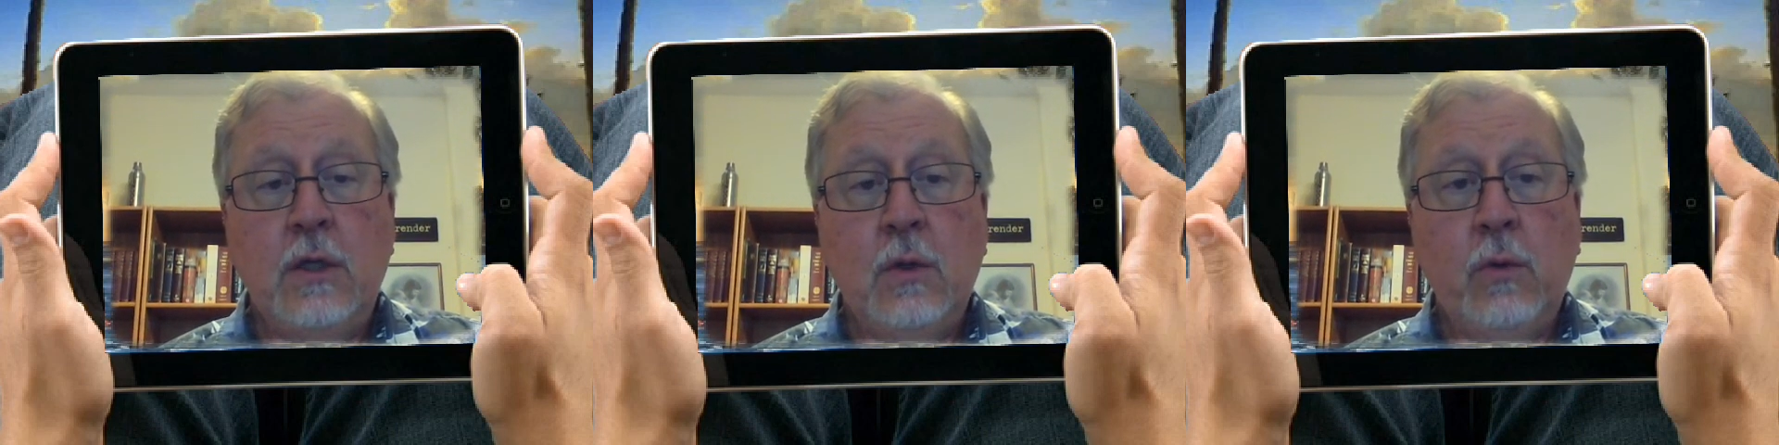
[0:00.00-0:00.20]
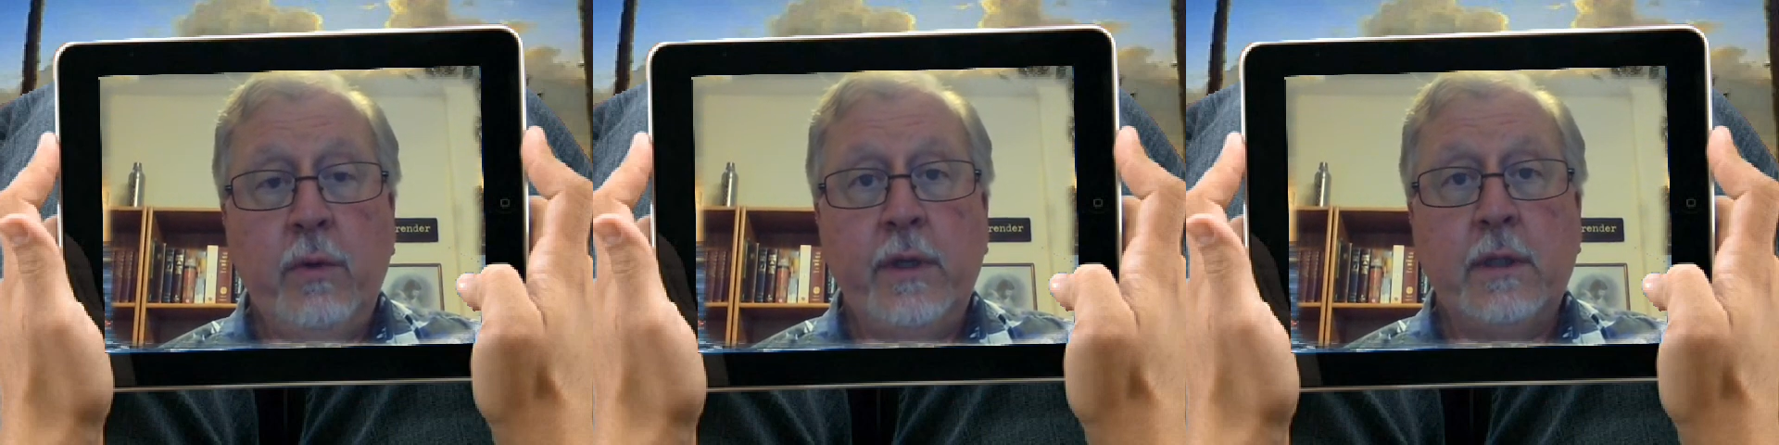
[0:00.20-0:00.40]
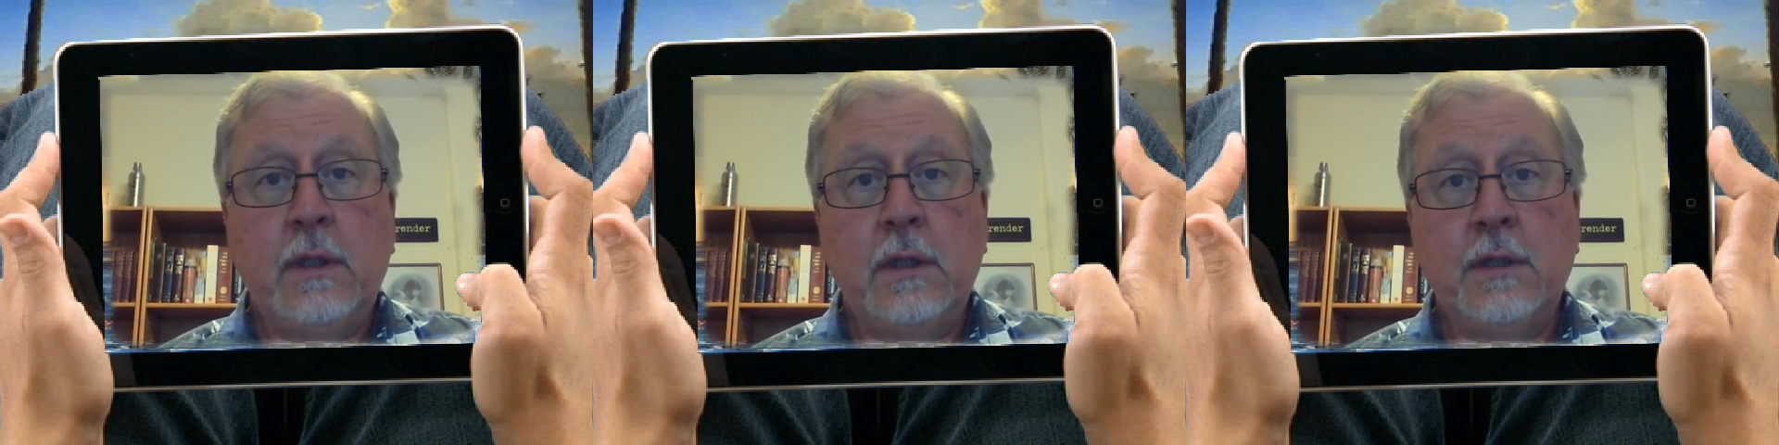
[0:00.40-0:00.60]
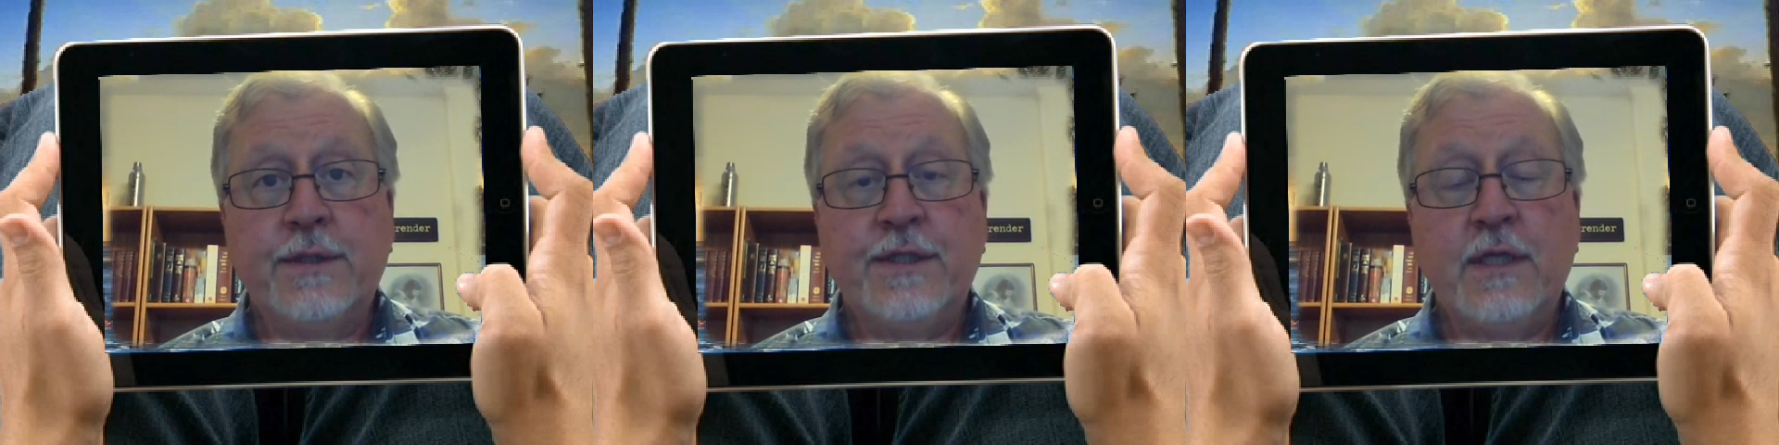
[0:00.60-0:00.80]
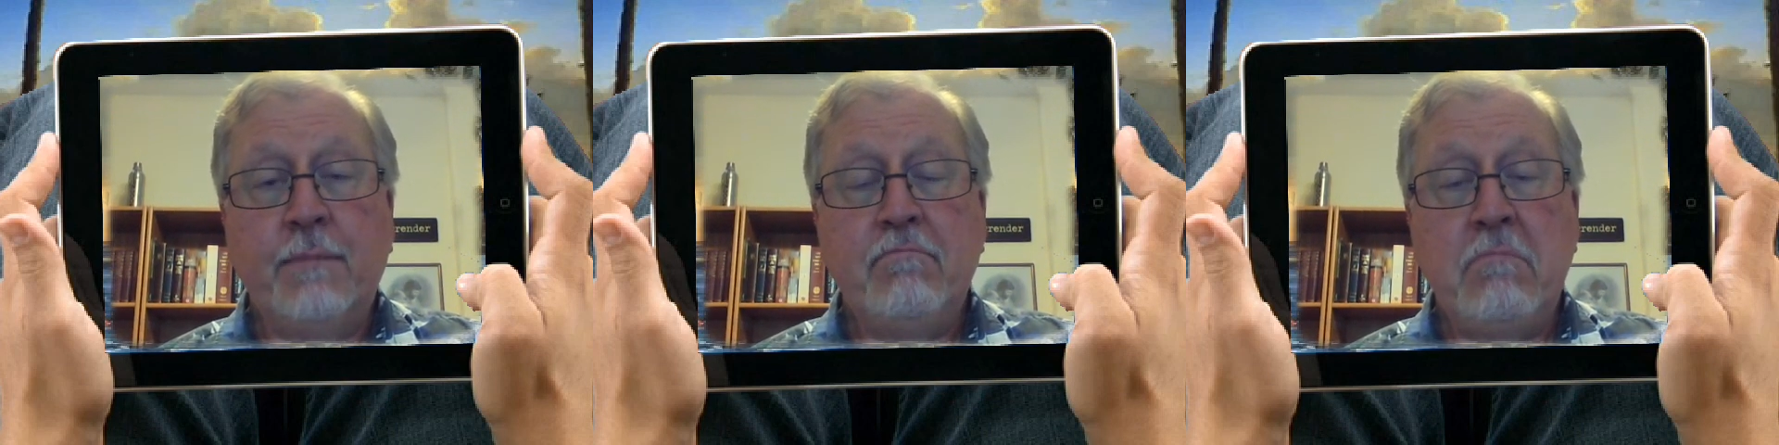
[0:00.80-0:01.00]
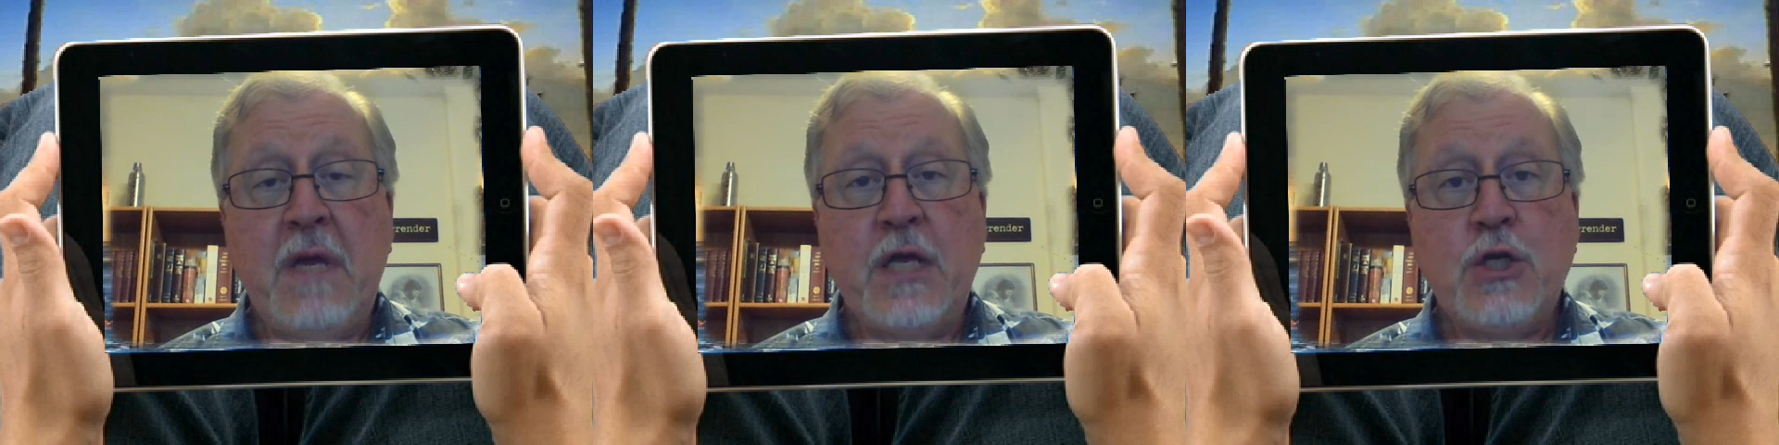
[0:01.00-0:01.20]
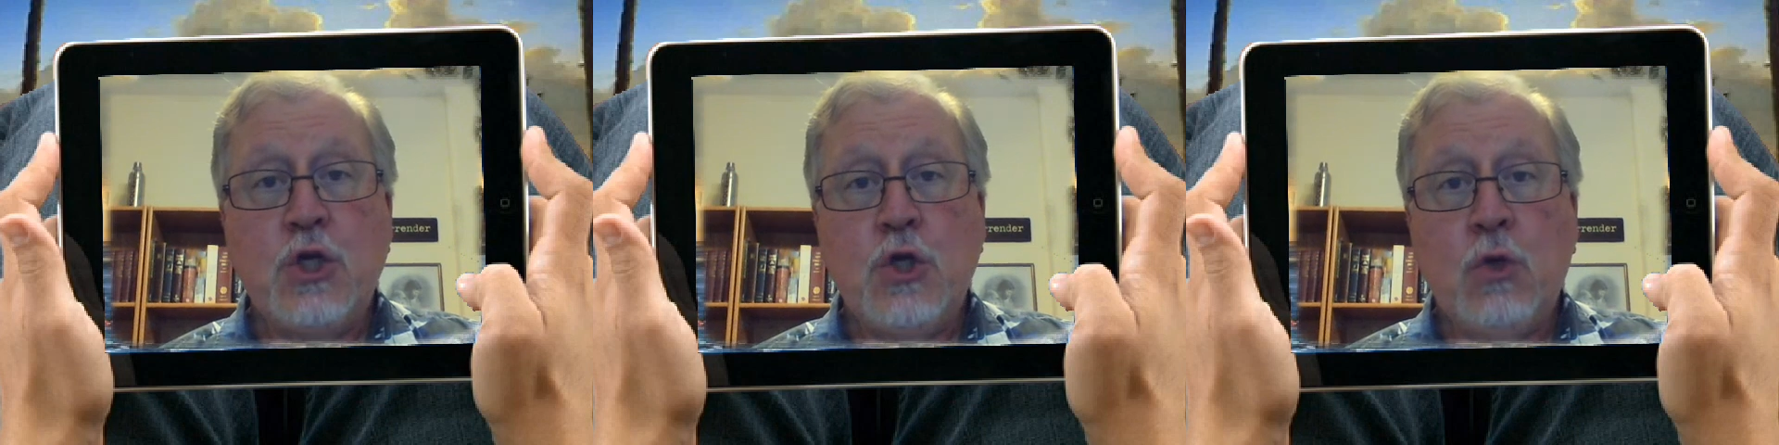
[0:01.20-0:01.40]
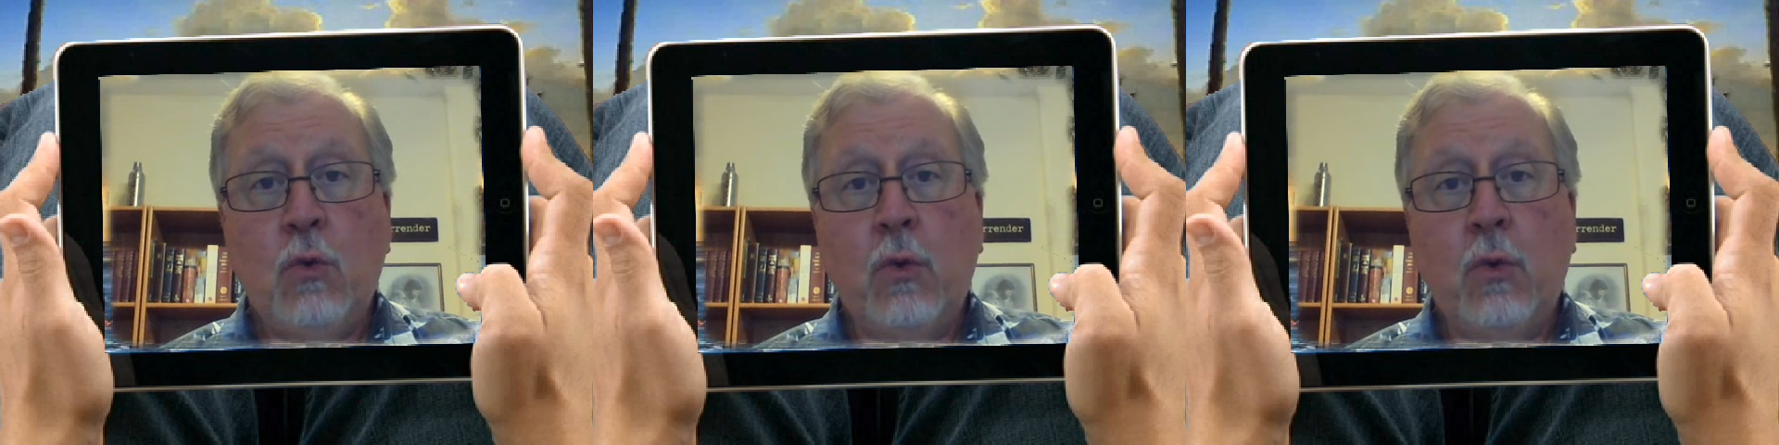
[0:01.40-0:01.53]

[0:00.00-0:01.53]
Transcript: you will submit